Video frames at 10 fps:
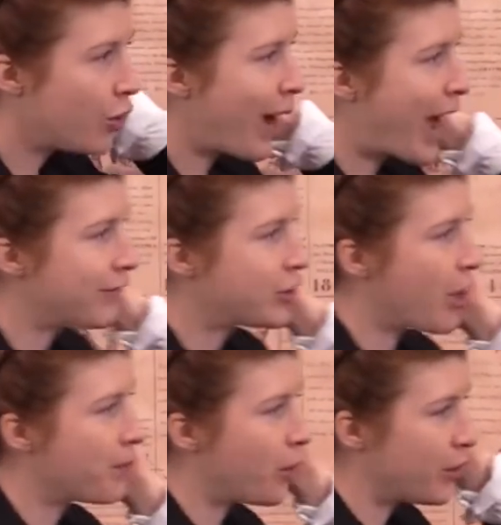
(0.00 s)
You have
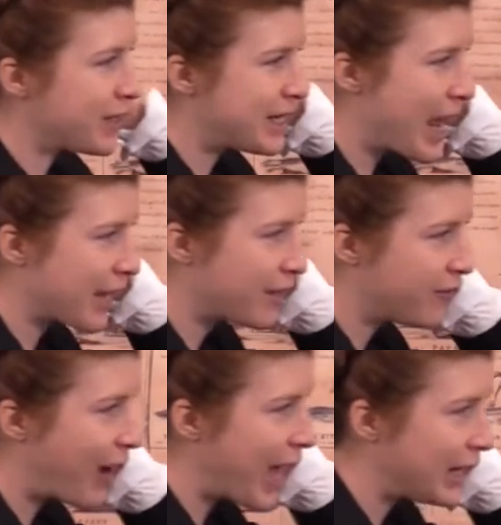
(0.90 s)
John Paul
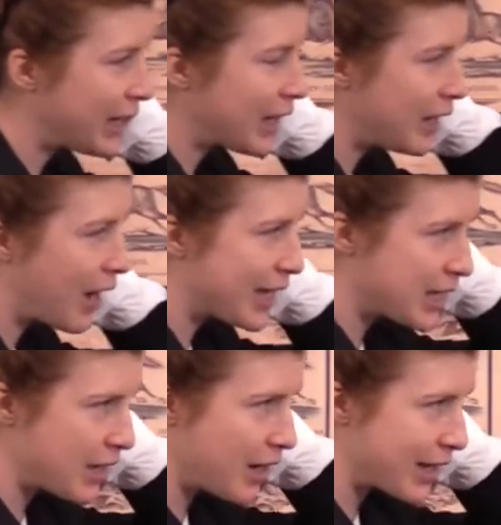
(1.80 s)
II failing in
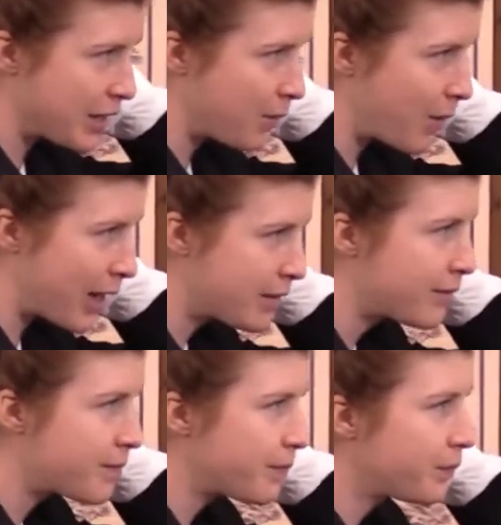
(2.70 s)
1991.
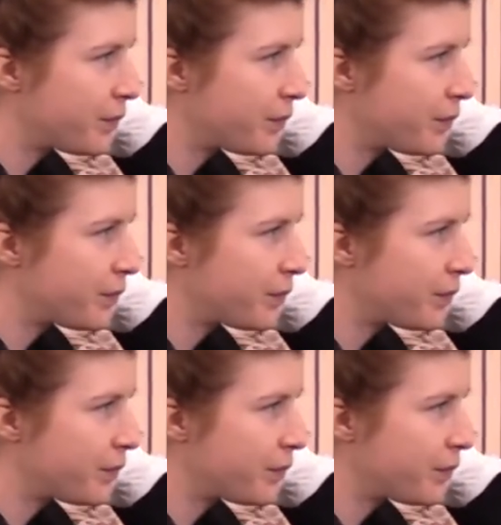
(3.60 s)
